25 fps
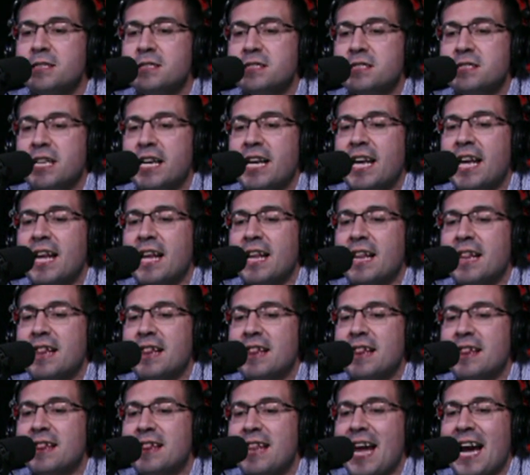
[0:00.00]
Like,
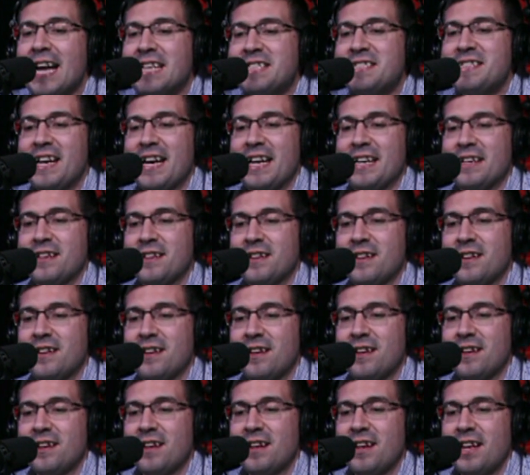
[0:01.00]
that's it.
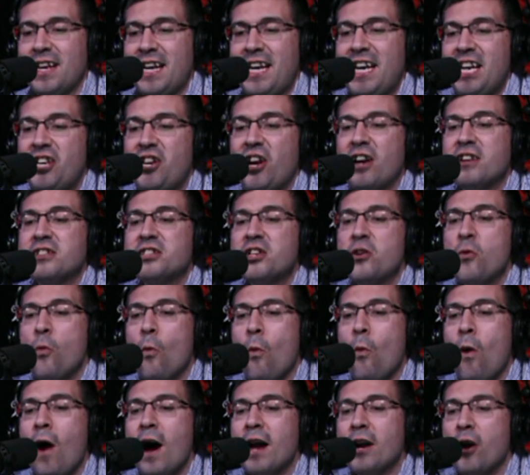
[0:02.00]
He doesn't
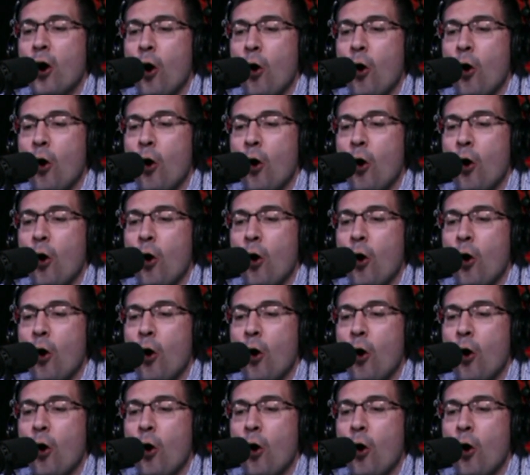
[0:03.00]
want